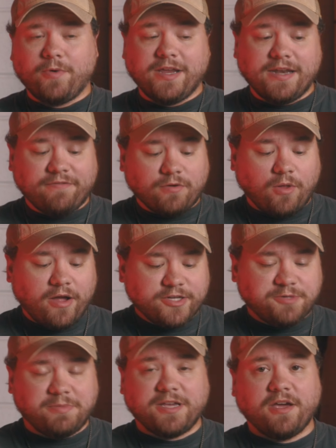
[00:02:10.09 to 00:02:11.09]
we never
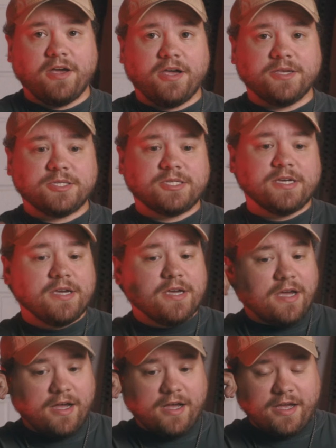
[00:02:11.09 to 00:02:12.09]
launched because
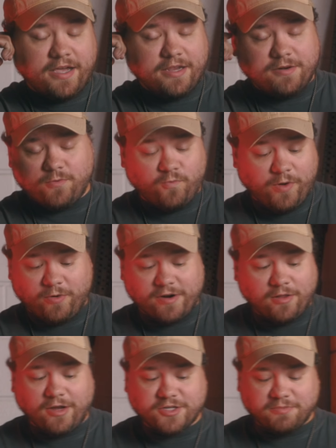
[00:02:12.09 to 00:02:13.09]
we were going
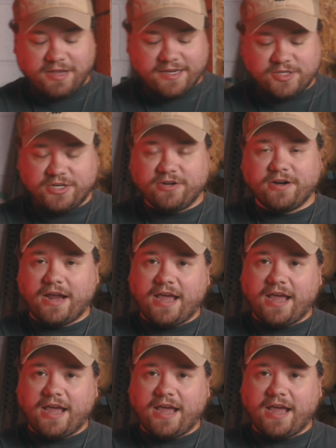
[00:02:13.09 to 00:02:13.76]
to launch them last year,